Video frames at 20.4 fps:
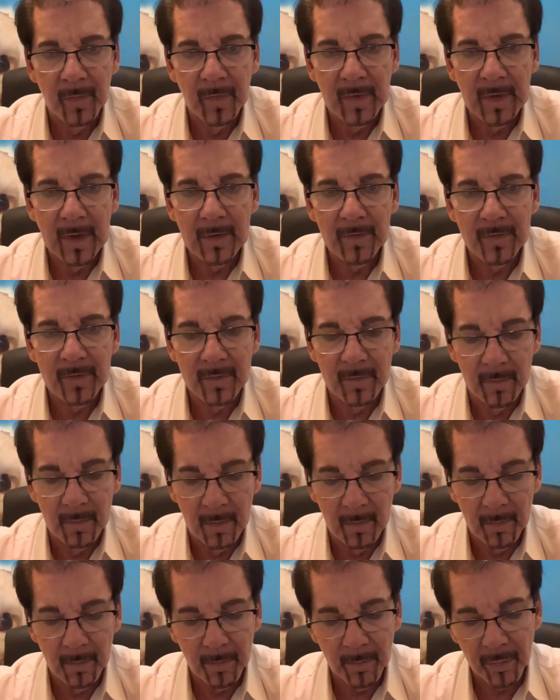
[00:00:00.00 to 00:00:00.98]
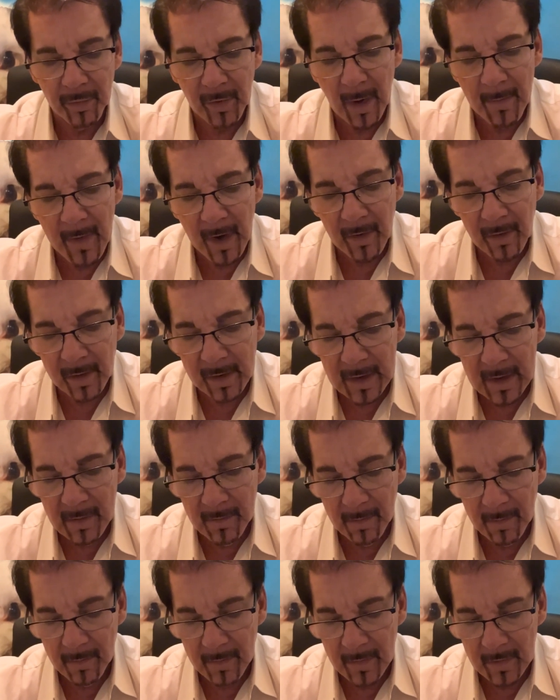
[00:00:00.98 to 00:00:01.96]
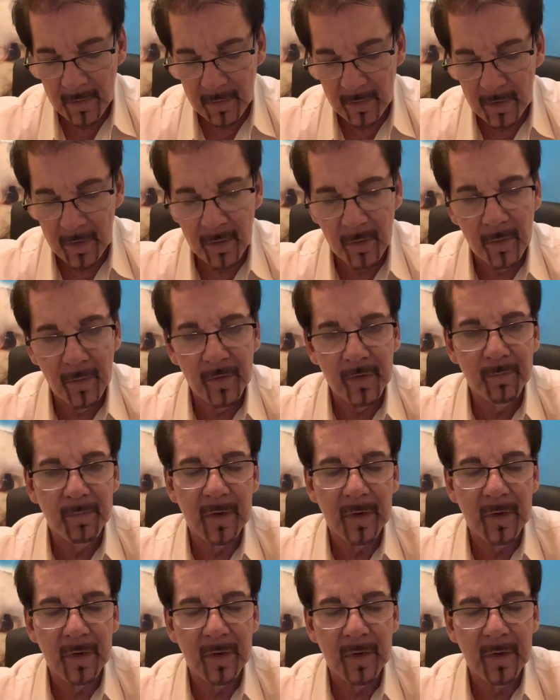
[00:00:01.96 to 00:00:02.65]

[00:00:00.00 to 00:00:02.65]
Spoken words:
It's primarily used